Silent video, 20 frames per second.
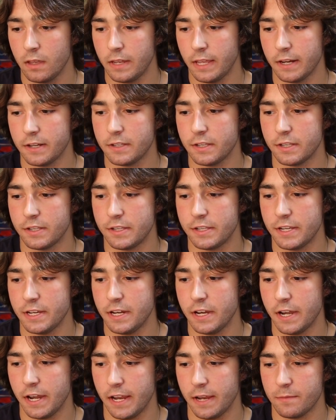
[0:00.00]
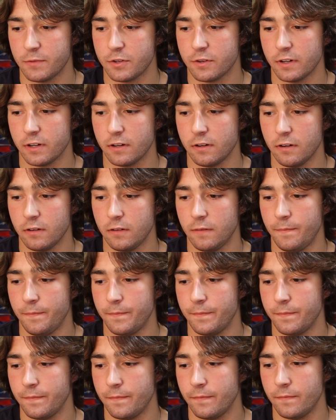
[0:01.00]
Next is seated hamstring curl.
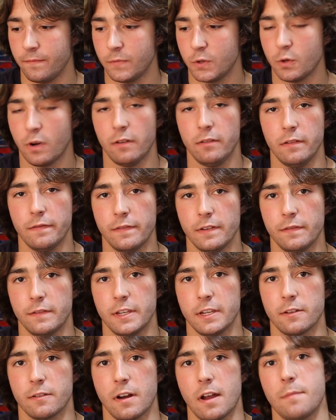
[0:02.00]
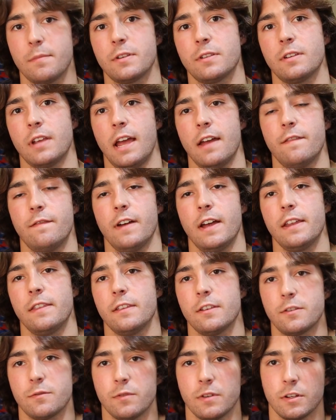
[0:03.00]
12 to 15 reps. I find
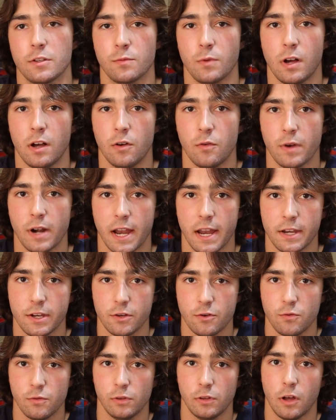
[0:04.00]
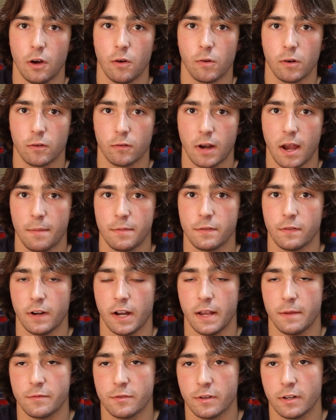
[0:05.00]
this one as well, when I do lower reps for
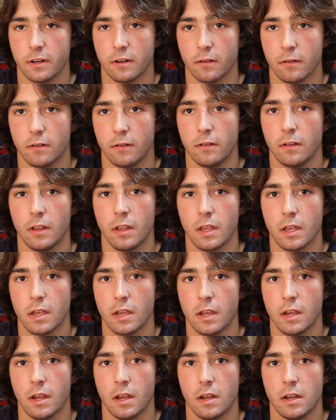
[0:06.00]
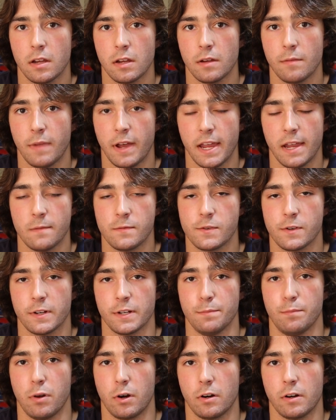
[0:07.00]
hamstring curl, my
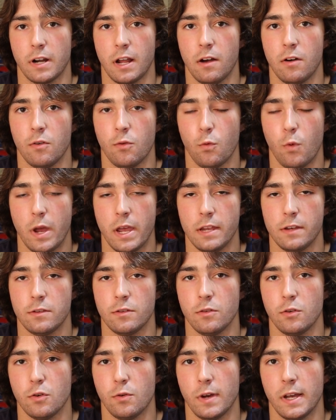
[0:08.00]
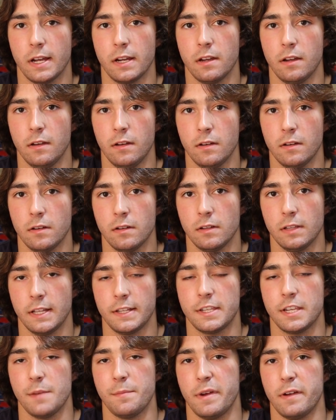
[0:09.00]
hamstrings burn out way too quick.
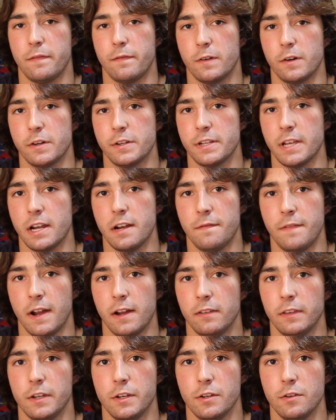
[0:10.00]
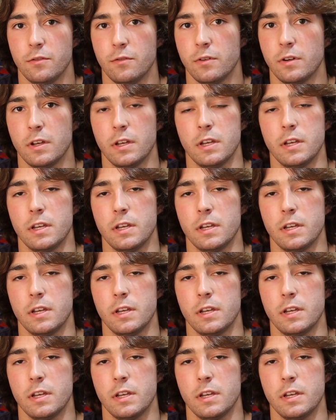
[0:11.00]
Let's say my first set, if I only do